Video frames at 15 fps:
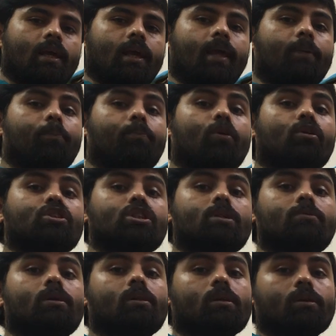
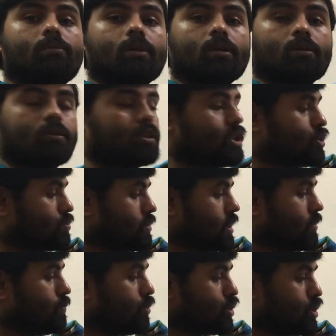impossible event. This
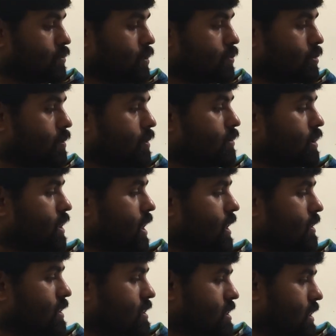impossible probability
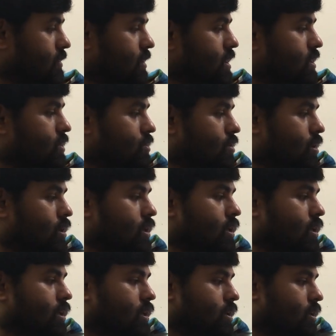and this event is called,
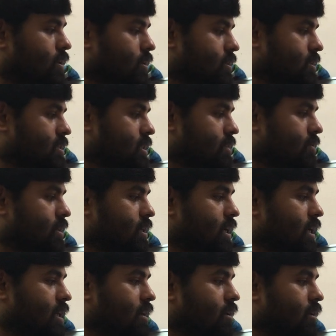this event
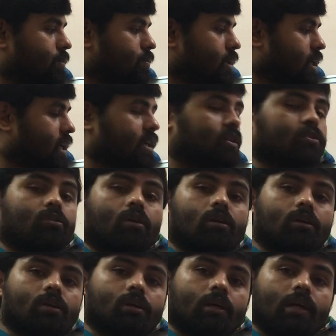getting number 8 is
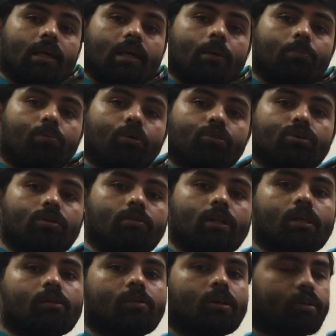called impossible
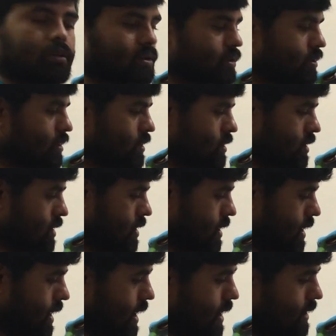event.
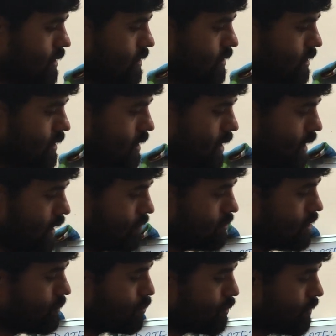And if
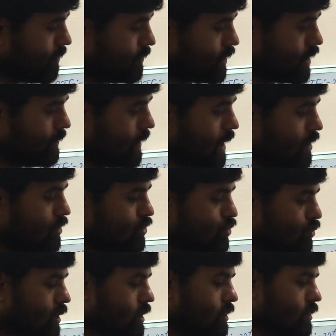the probability value is
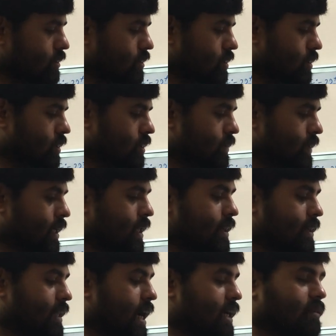1,
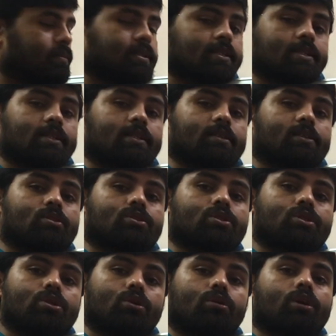that means it is
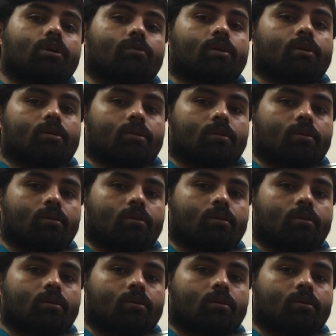a sure event.